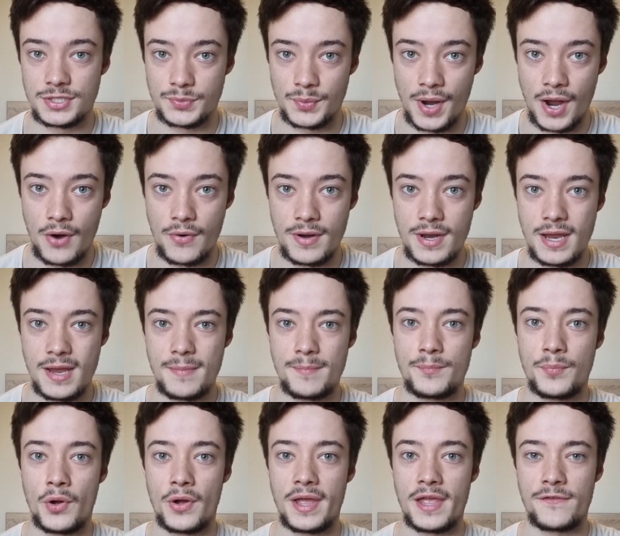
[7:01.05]
well.
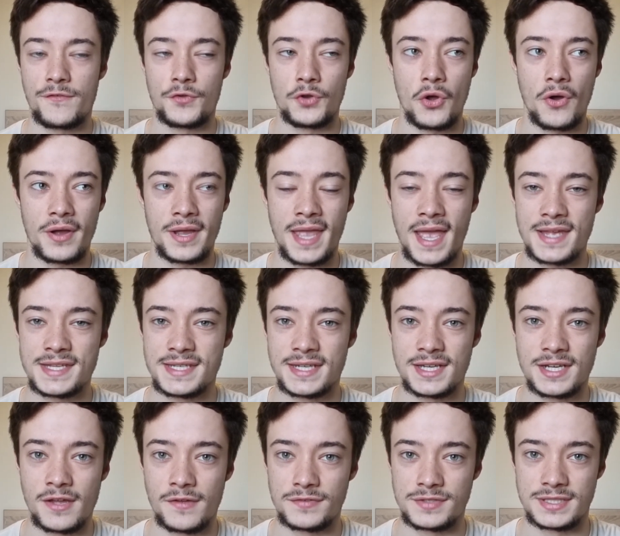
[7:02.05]
But if you're not getting
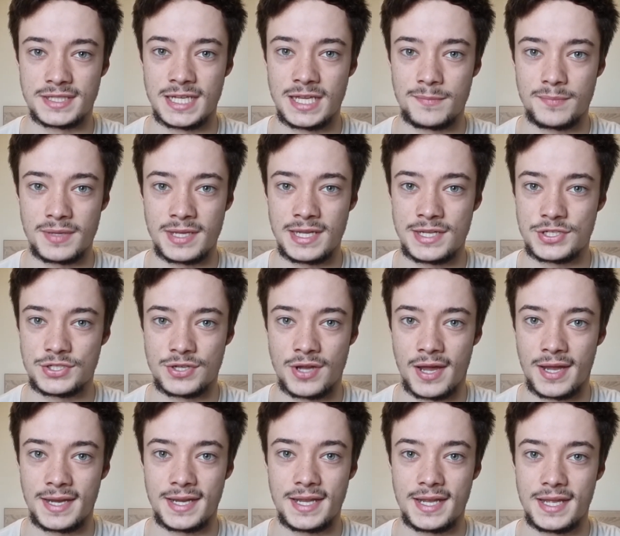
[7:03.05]
enough sleep each
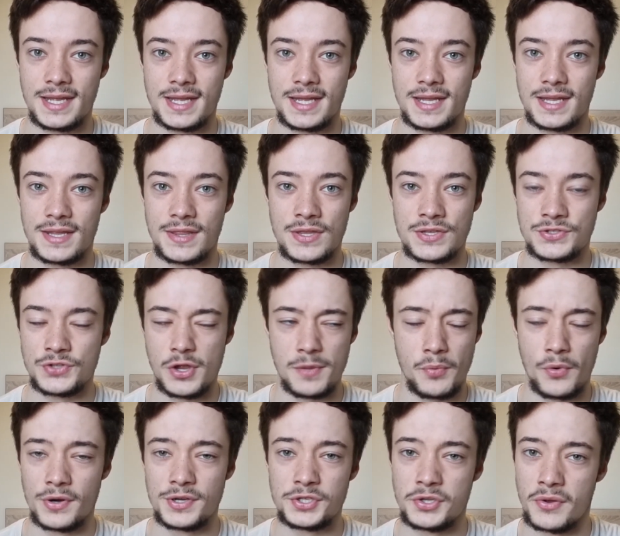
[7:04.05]
night, there's no
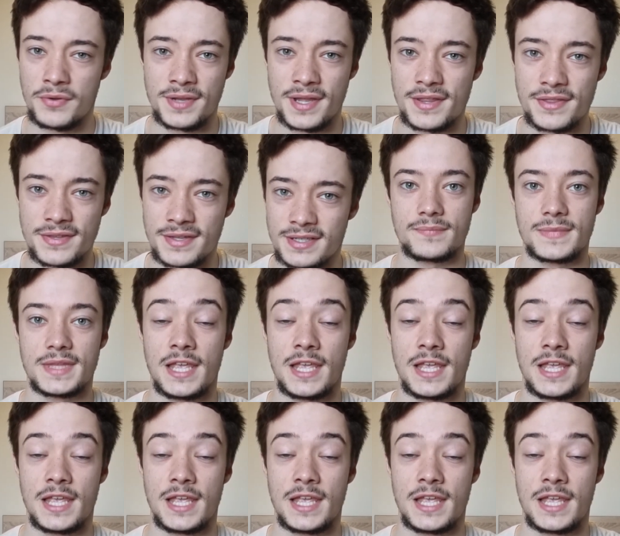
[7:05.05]
point in doing that thing.